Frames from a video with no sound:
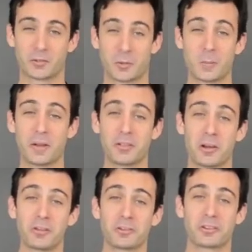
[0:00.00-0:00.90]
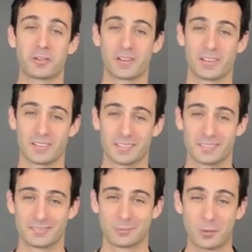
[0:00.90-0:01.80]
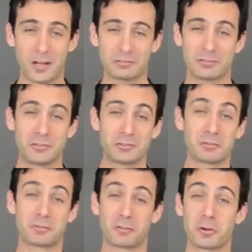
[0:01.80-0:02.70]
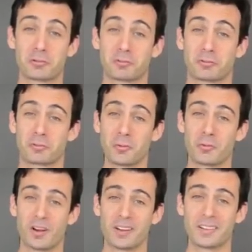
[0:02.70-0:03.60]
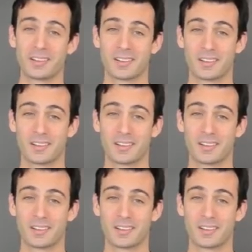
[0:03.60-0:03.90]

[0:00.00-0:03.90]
So what about the other ingredient? We're not just using frozen fruit, right?